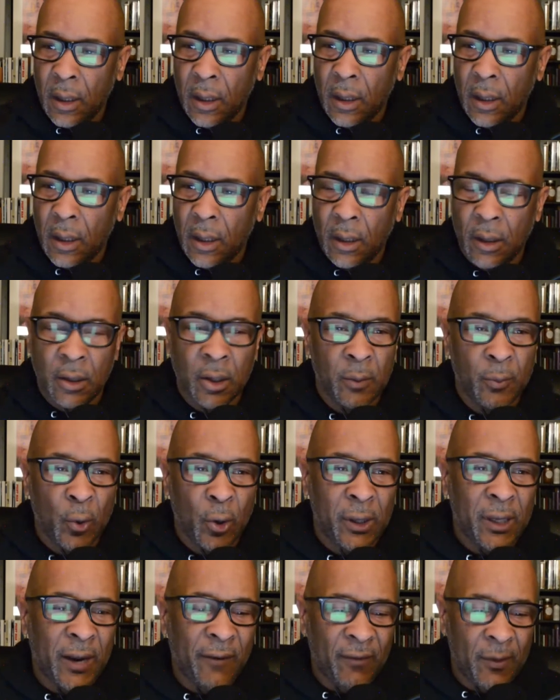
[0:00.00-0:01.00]
Good
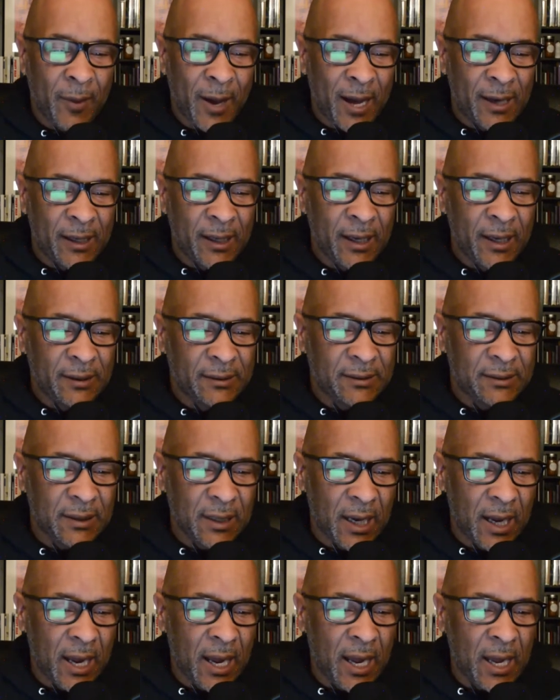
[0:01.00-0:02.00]
morning, everybody. It's
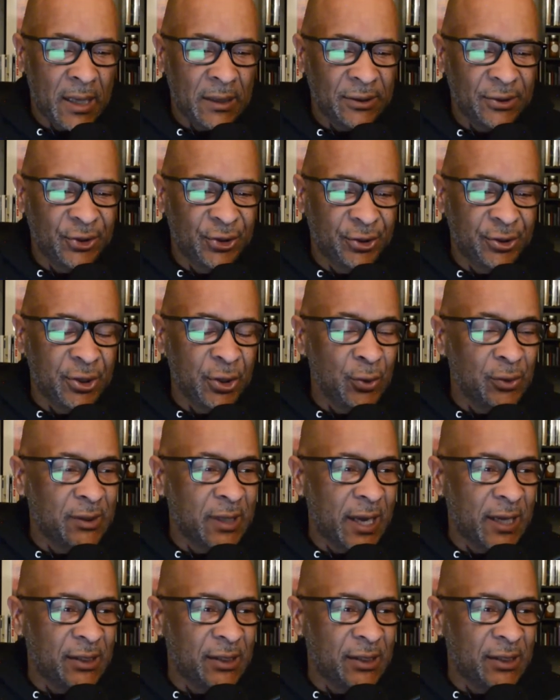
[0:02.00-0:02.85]
Tuesday,